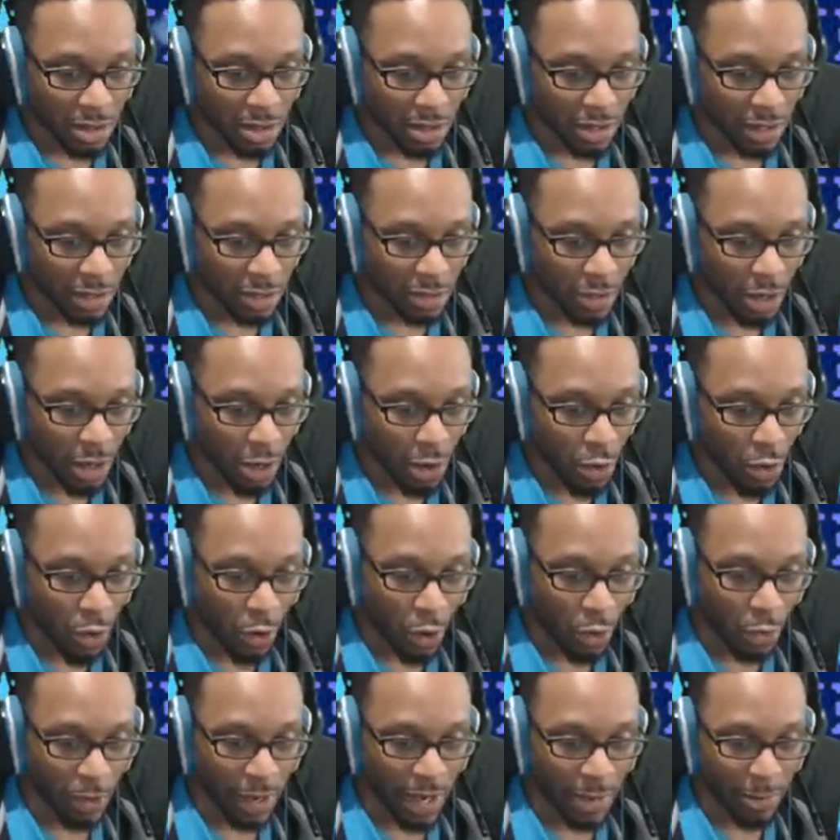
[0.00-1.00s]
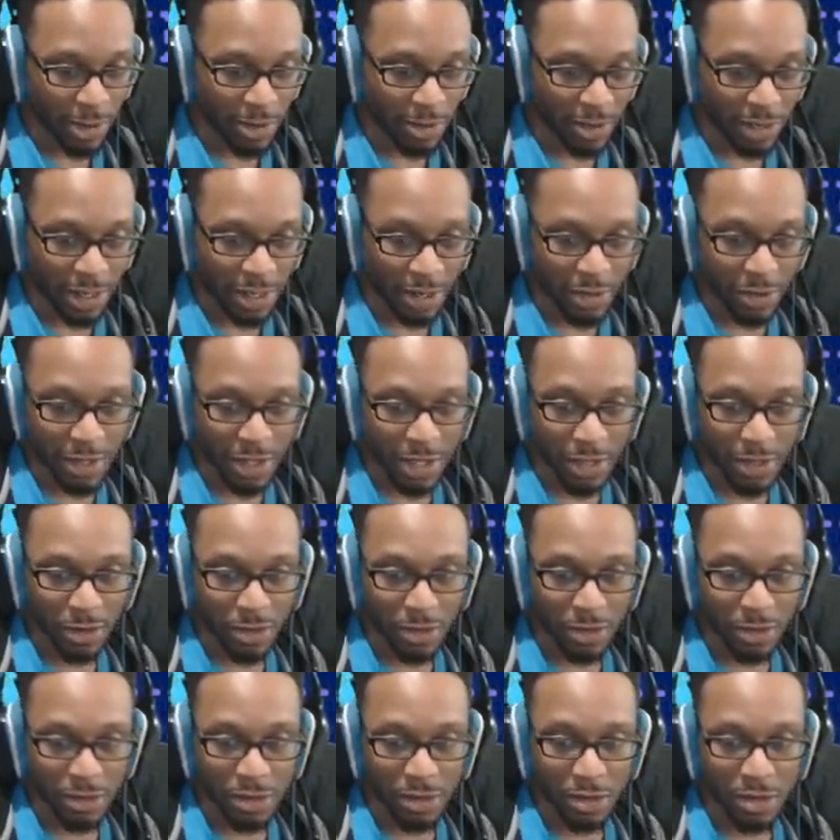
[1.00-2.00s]
Let's go! Oh, I better not go in that
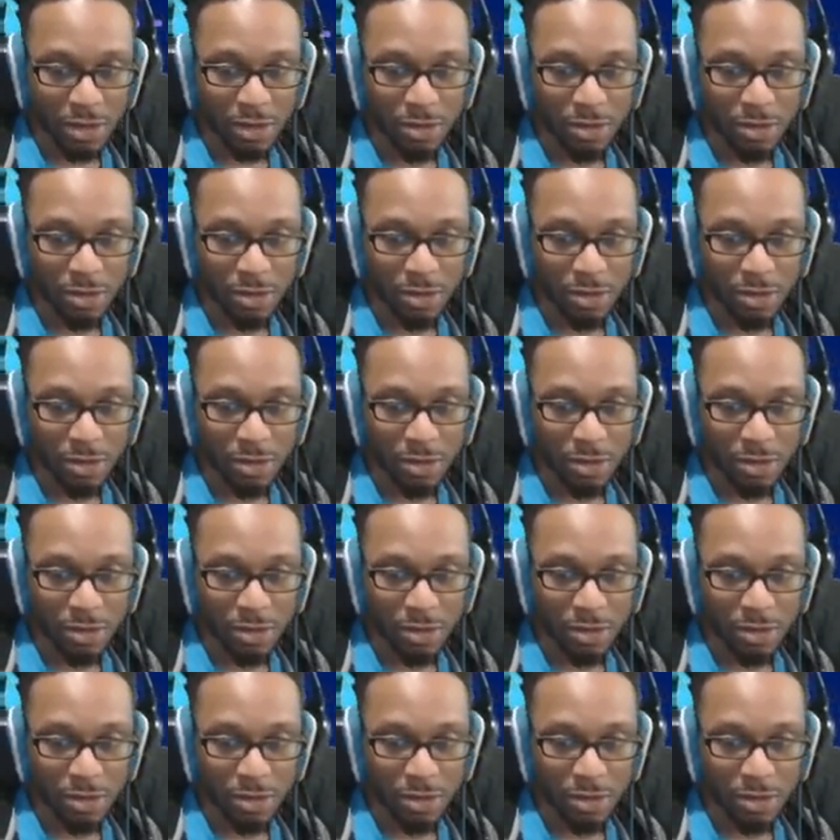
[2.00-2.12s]
hole.